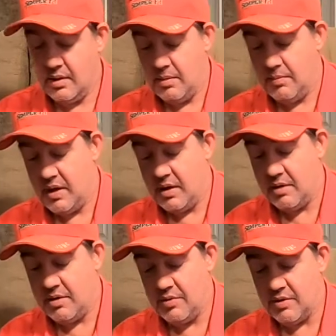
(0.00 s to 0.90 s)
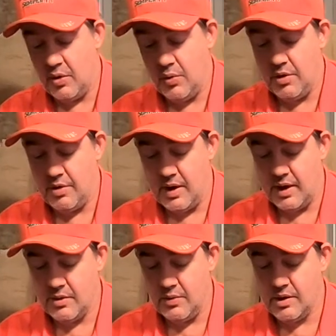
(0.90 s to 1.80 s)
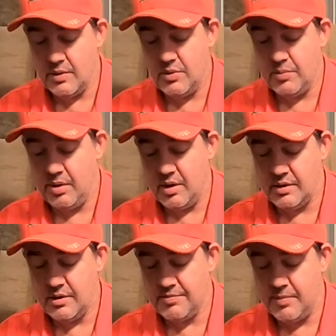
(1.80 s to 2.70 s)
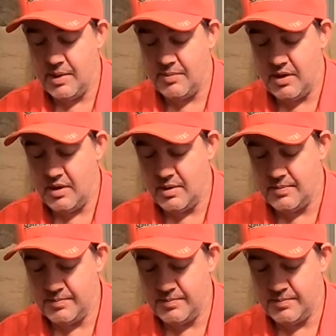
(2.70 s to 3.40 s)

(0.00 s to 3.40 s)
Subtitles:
Let me undo the cord right quick and we'll plug this baby in.